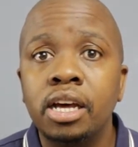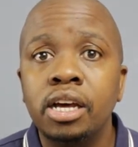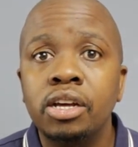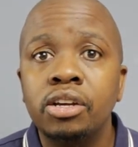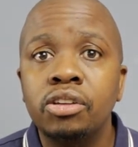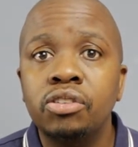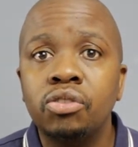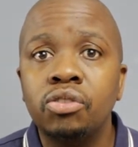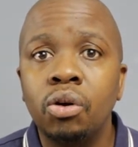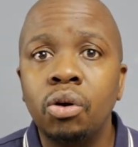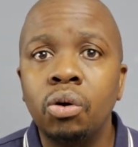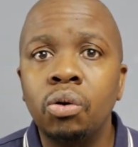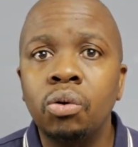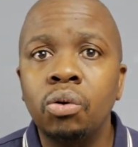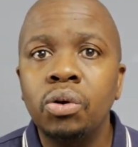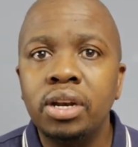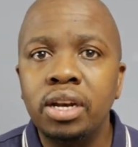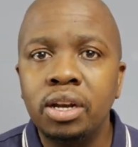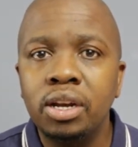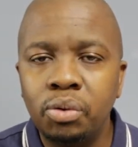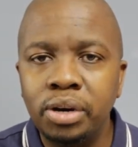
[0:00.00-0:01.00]
So
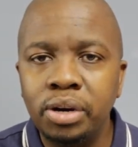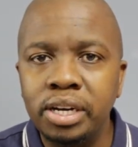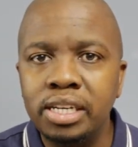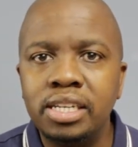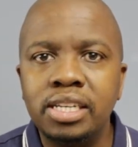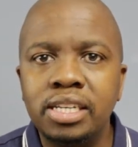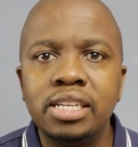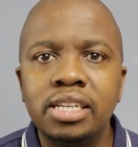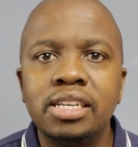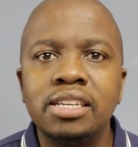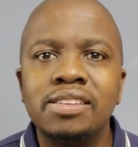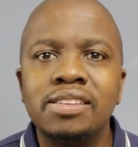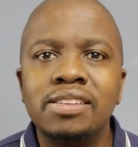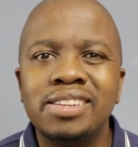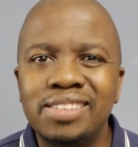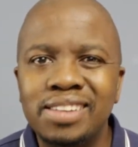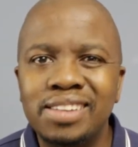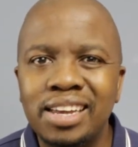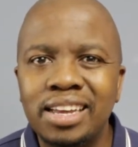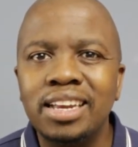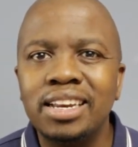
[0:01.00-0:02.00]
liquidity is the
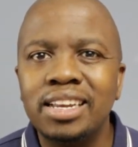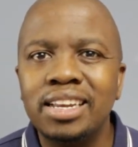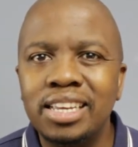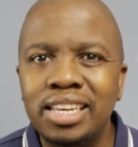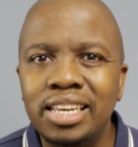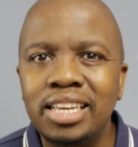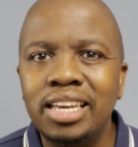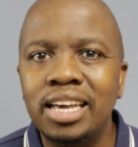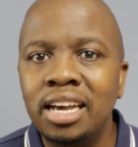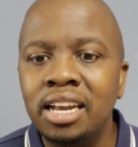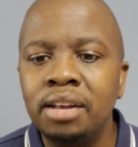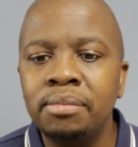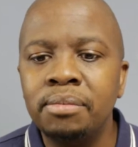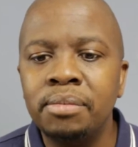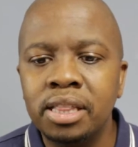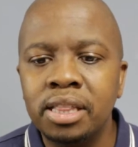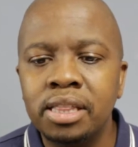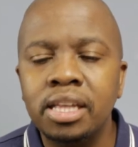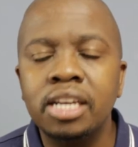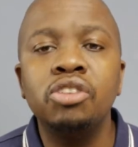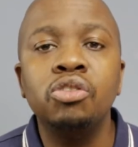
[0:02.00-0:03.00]
second key element
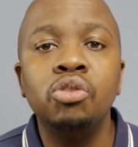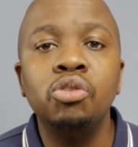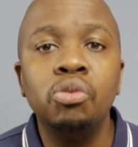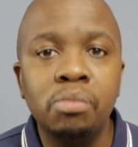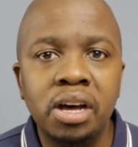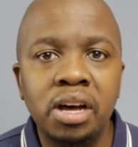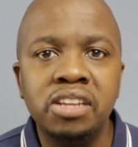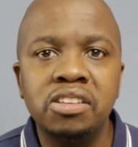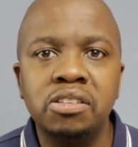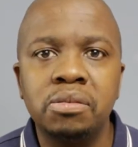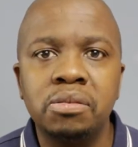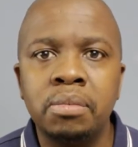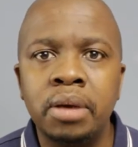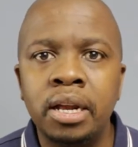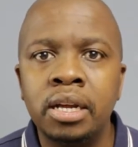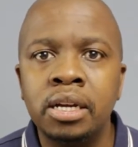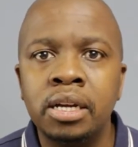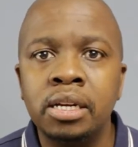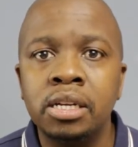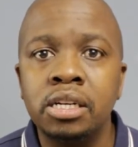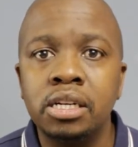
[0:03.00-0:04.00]
that you must
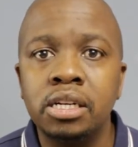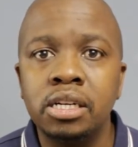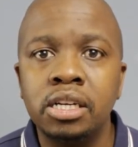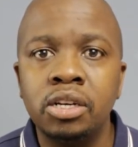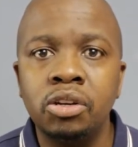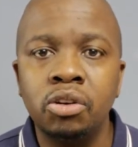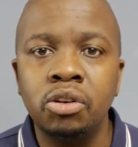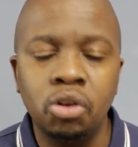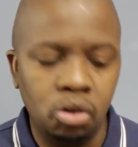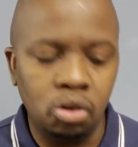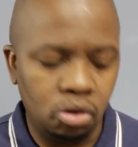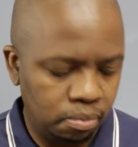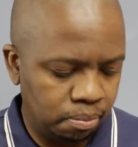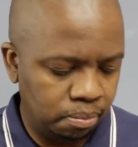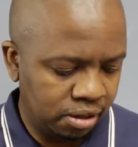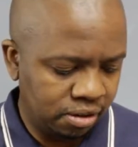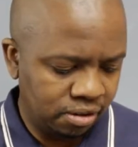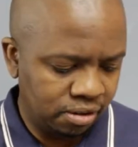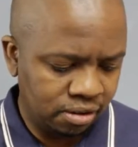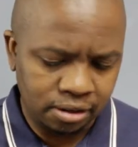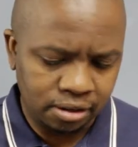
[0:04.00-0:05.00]
manage in your
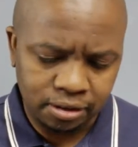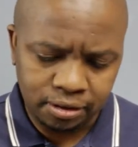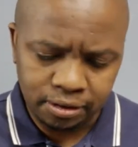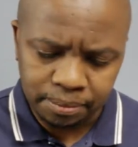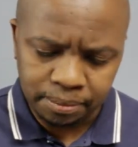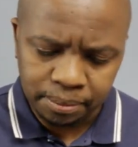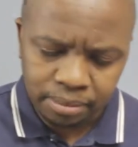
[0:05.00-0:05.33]
business.